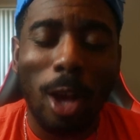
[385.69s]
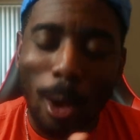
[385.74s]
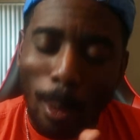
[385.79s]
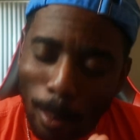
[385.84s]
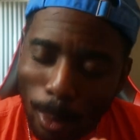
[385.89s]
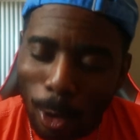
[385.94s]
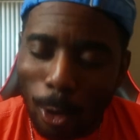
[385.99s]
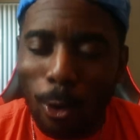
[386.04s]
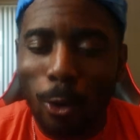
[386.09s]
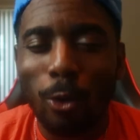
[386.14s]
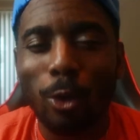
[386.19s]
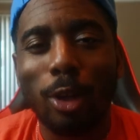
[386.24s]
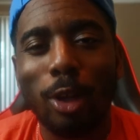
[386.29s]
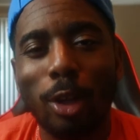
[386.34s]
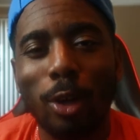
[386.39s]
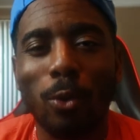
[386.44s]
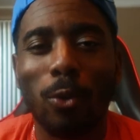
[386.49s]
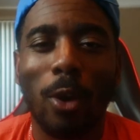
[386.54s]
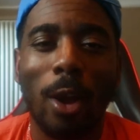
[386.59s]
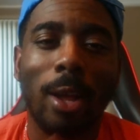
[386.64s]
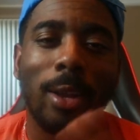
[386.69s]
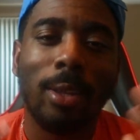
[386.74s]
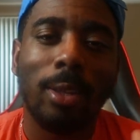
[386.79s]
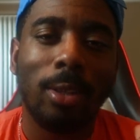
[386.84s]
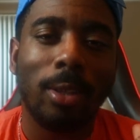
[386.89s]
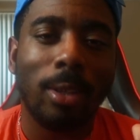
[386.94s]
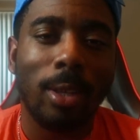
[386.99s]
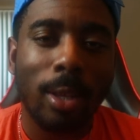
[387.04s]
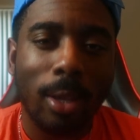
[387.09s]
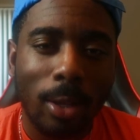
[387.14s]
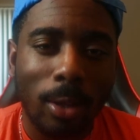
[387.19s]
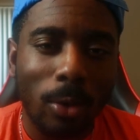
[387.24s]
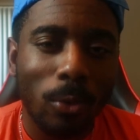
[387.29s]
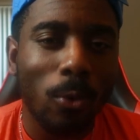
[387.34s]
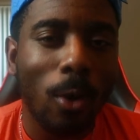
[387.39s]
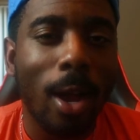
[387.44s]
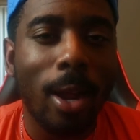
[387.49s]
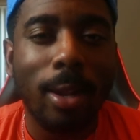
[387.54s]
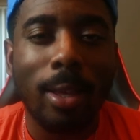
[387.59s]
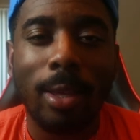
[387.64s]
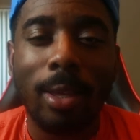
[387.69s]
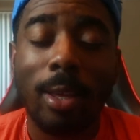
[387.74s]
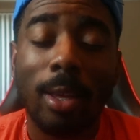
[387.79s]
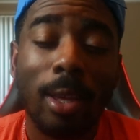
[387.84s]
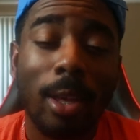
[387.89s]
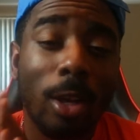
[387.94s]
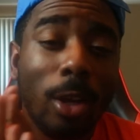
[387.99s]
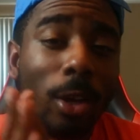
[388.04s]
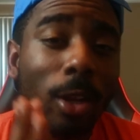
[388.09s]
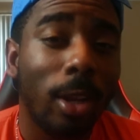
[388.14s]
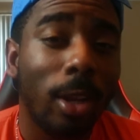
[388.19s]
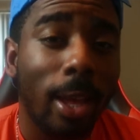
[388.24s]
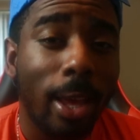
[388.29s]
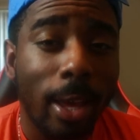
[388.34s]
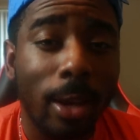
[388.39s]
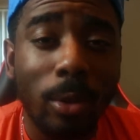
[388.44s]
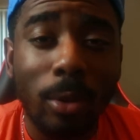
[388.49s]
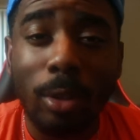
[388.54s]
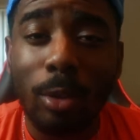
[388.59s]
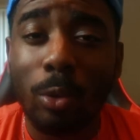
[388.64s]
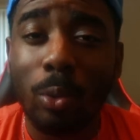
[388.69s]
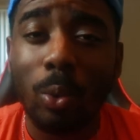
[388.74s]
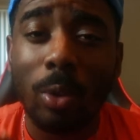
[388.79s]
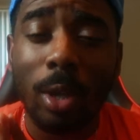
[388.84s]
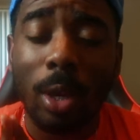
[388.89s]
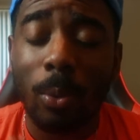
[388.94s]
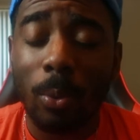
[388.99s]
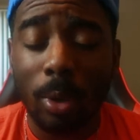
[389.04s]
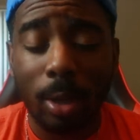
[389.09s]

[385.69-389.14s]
Come on, look, Ronnie, LD2K.